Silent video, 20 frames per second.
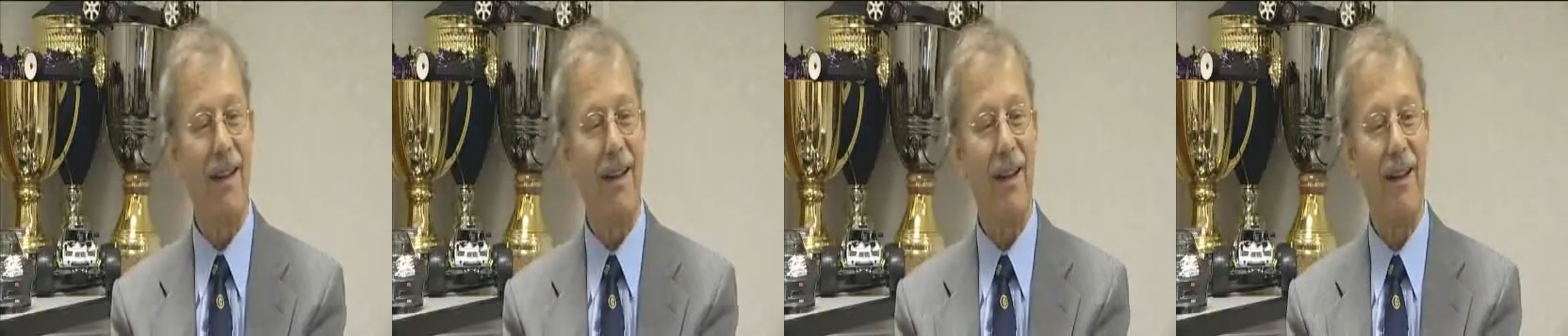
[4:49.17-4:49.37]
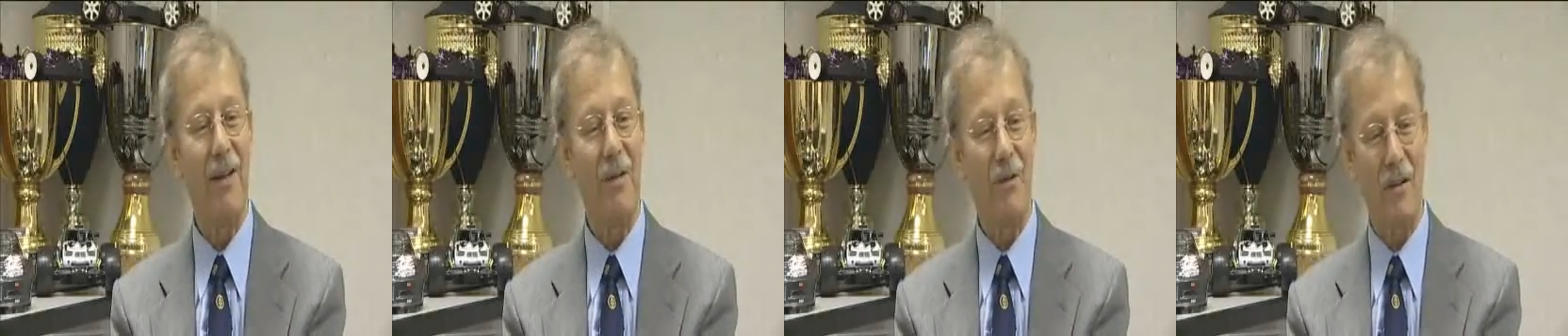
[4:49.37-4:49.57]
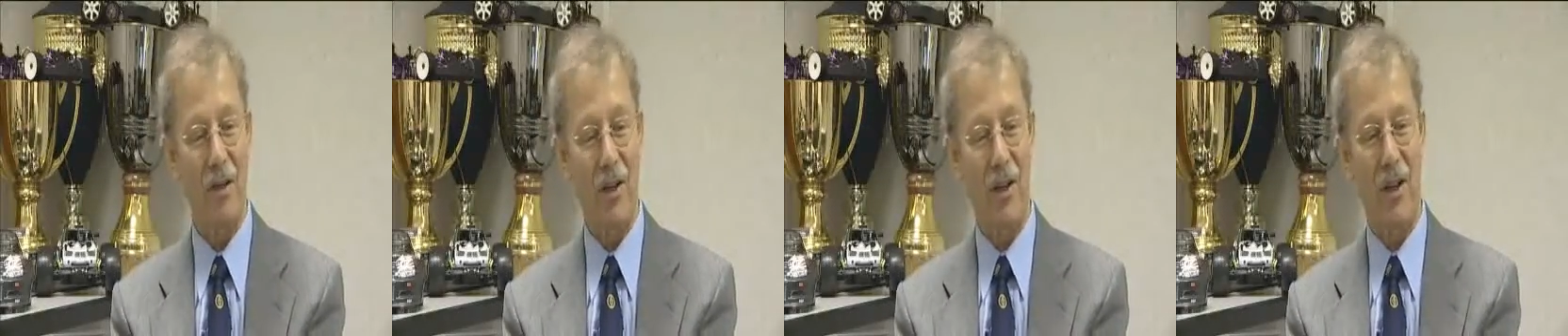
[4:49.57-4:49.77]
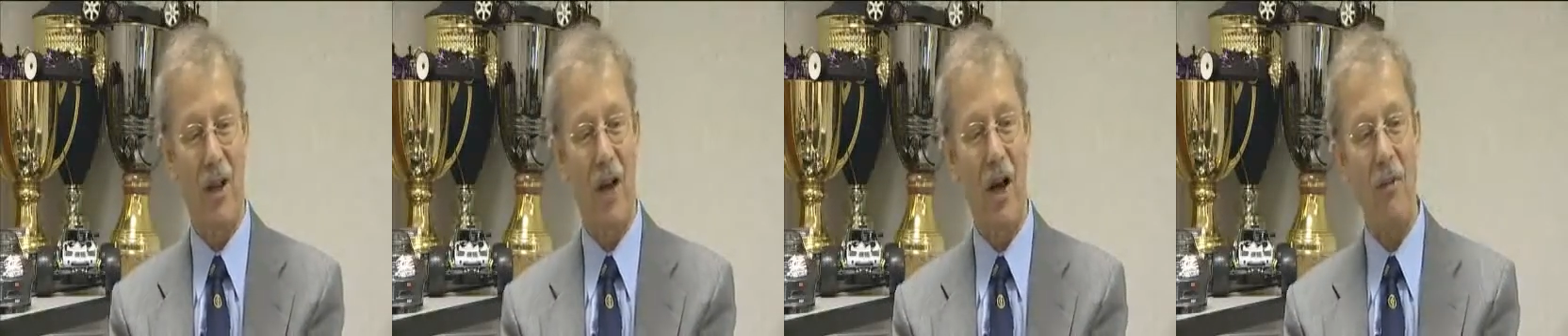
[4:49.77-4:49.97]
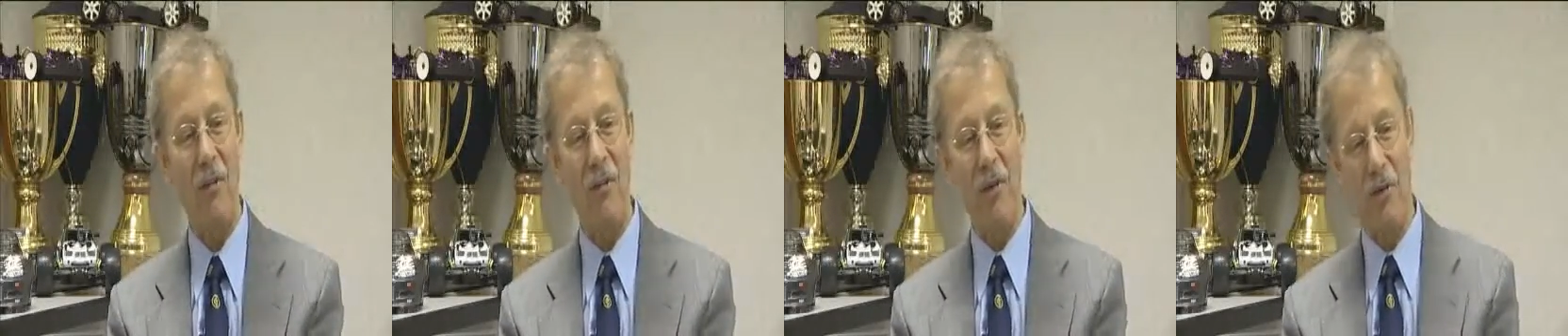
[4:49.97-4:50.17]
And the
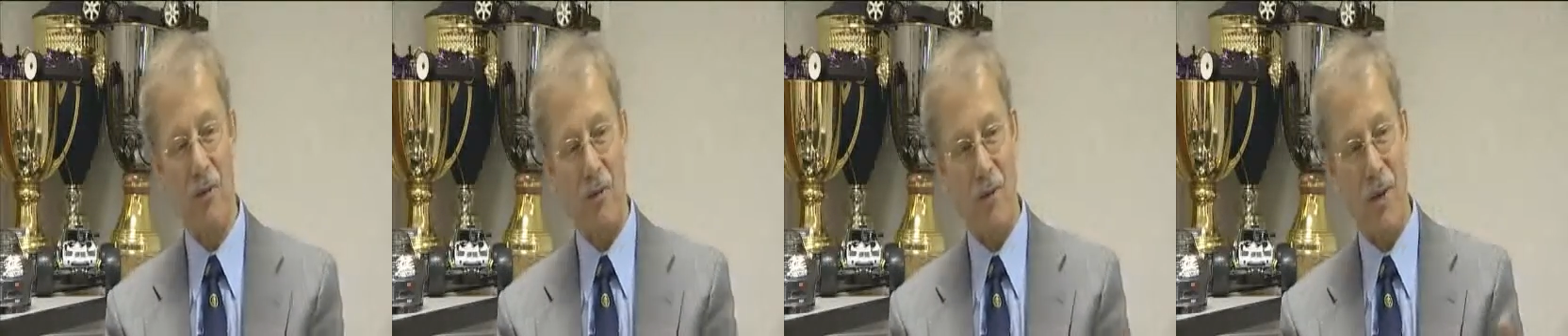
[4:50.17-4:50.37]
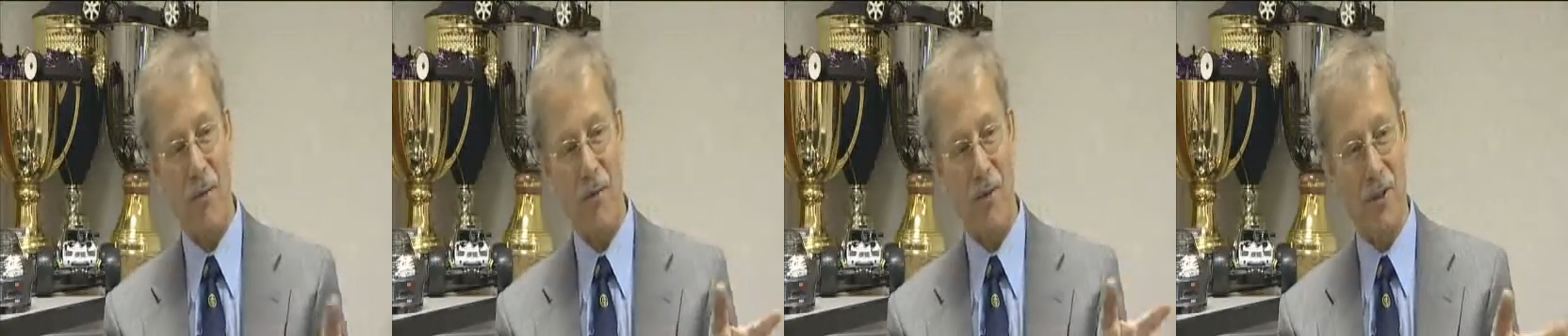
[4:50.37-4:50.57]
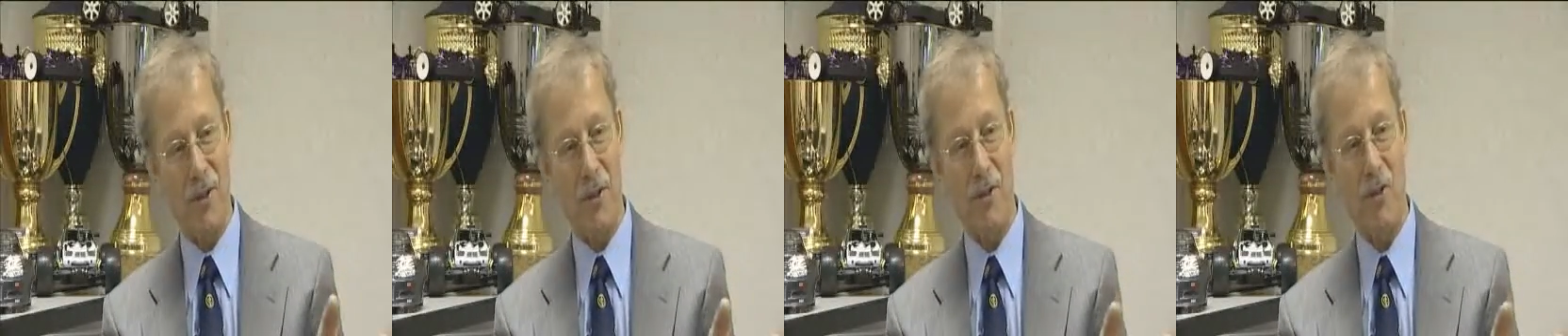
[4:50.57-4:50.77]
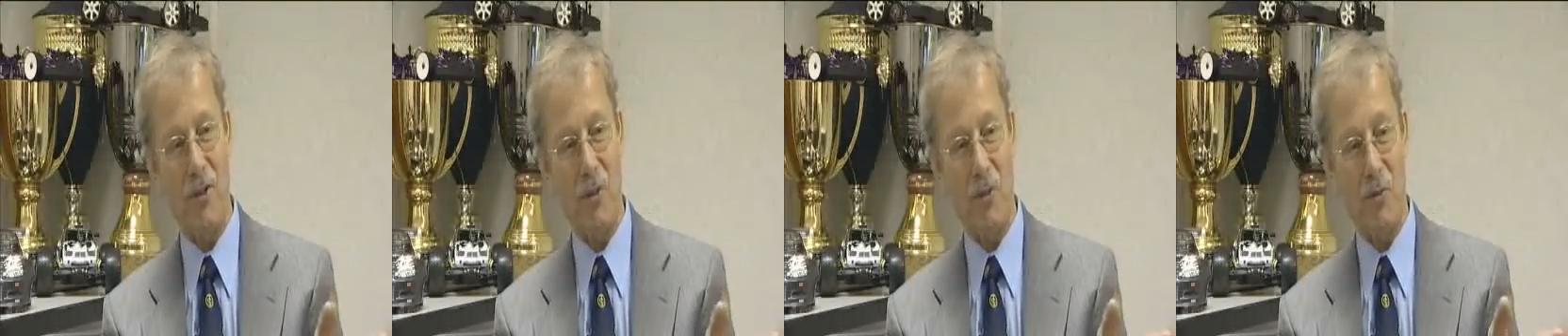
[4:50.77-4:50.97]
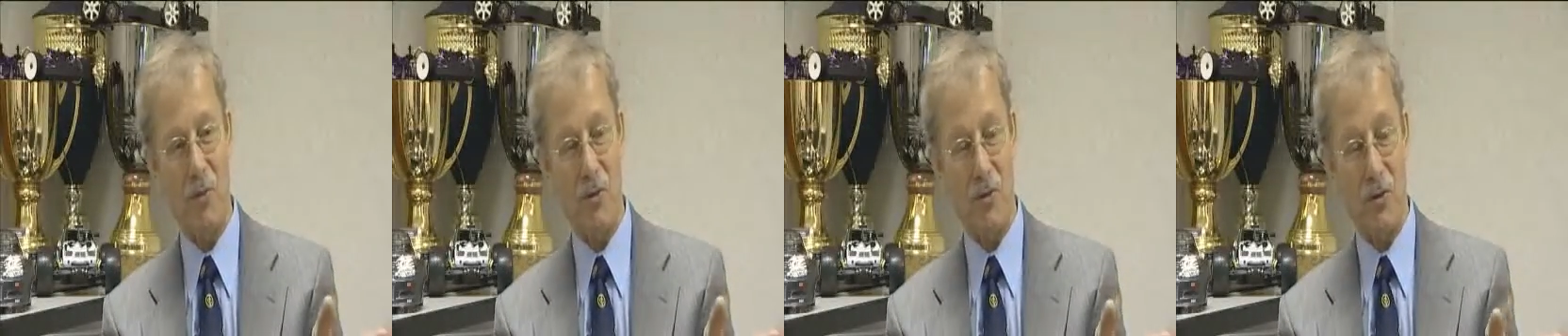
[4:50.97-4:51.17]
car that we
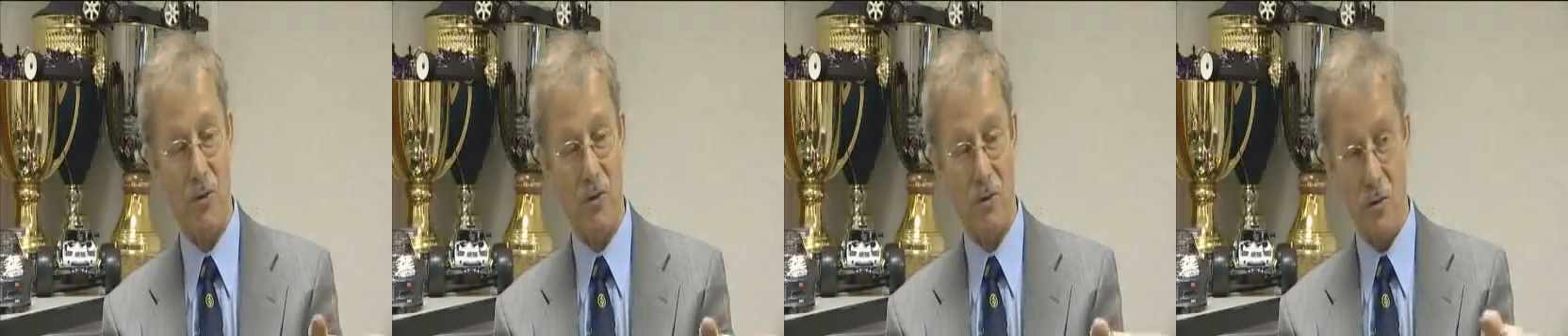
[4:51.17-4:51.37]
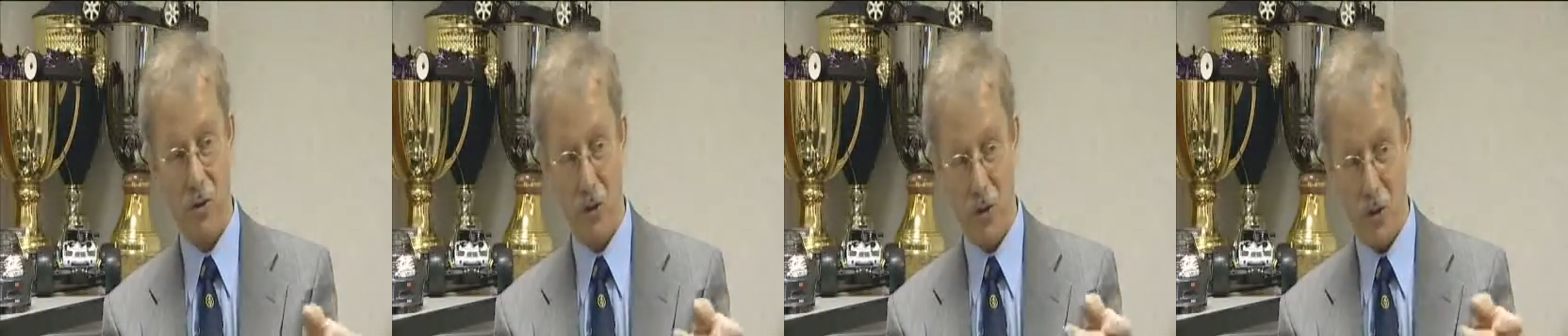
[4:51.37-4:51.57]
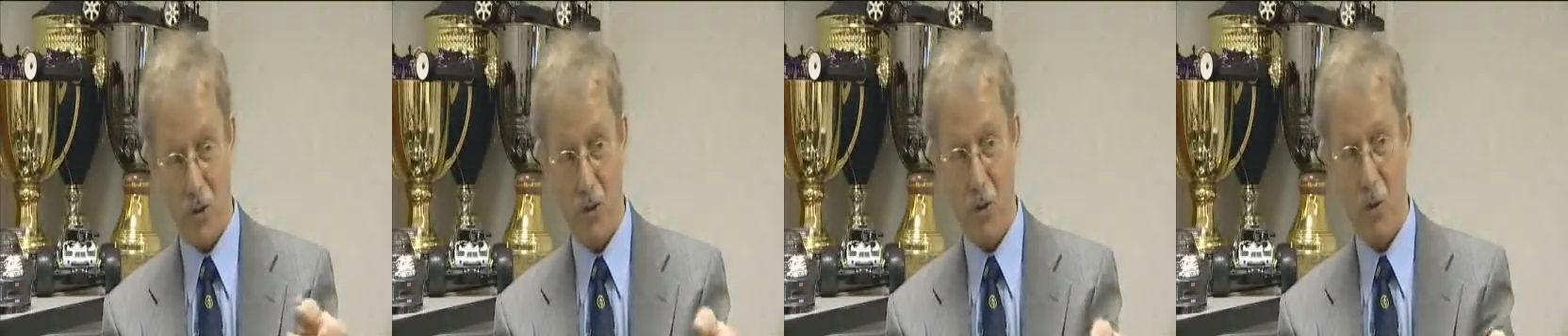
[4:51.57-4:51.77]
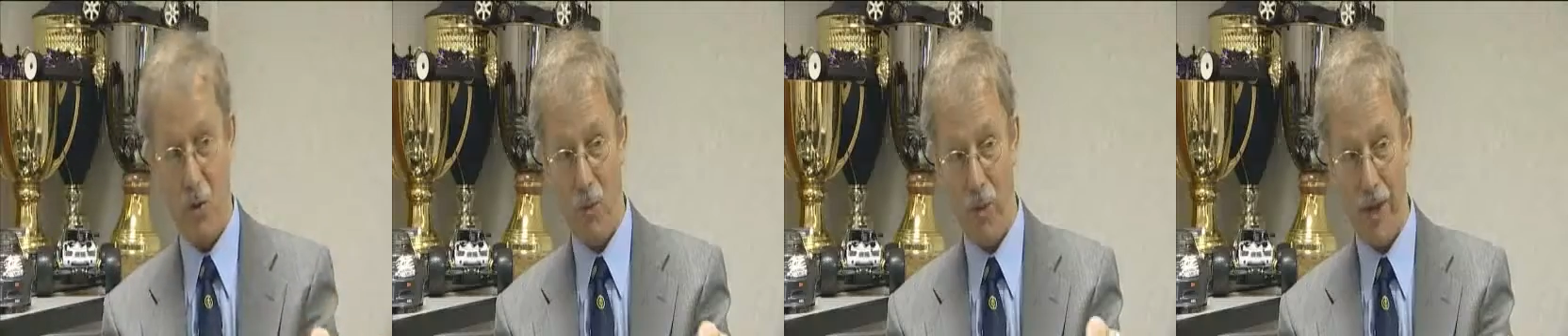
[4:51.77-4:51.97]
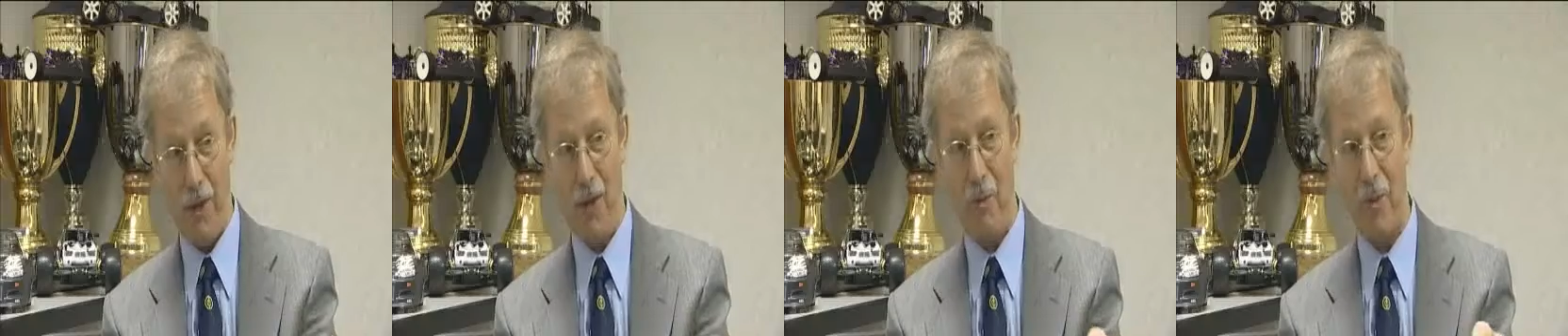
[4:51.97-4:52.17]
produced was the short
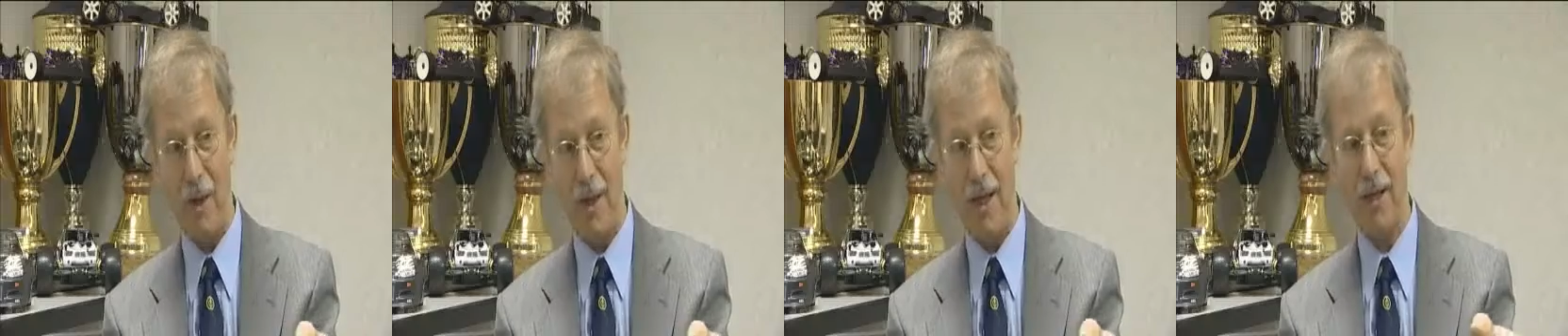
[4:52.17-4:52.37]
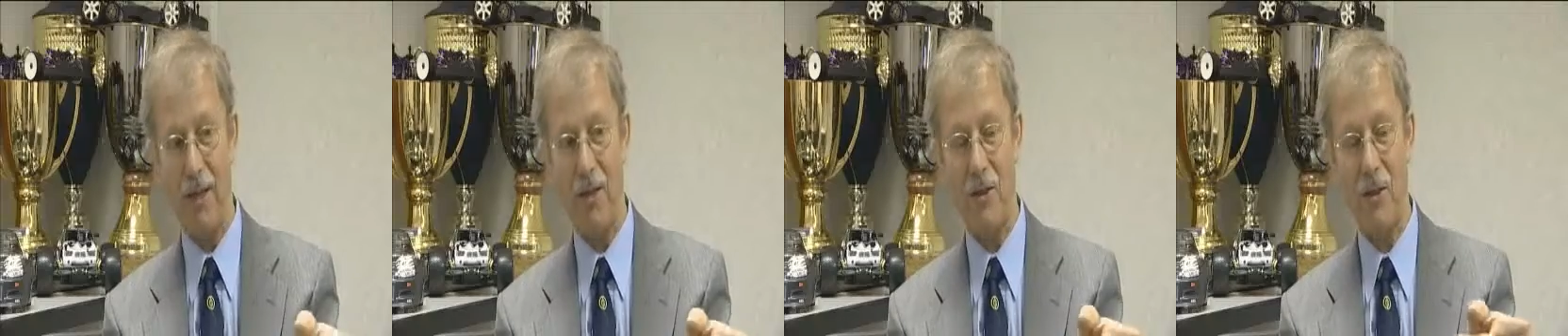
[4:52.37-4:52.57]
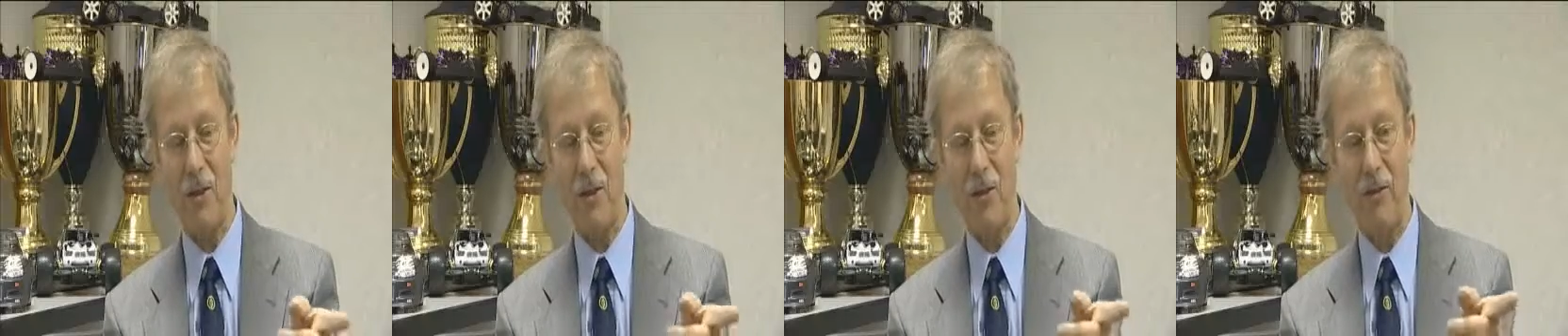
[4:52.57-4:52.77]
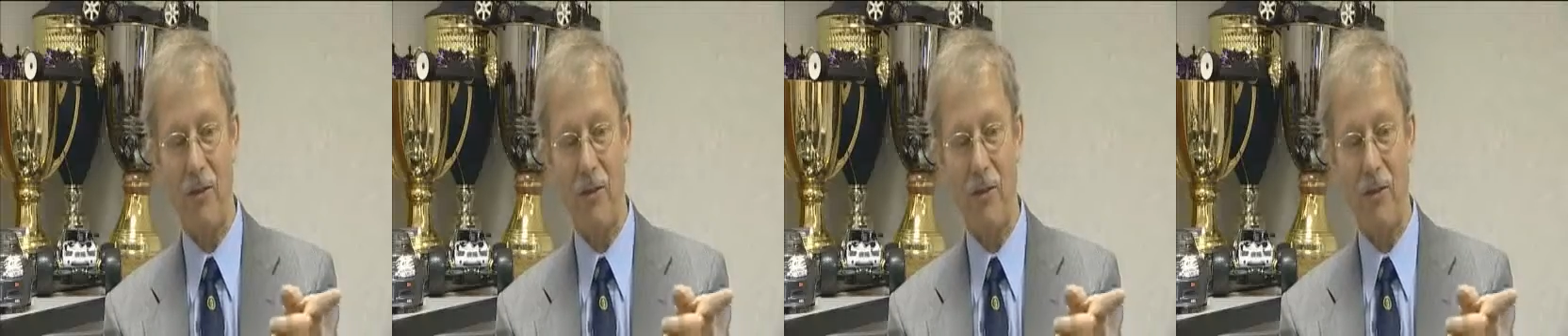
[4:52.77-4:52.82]
wheelbase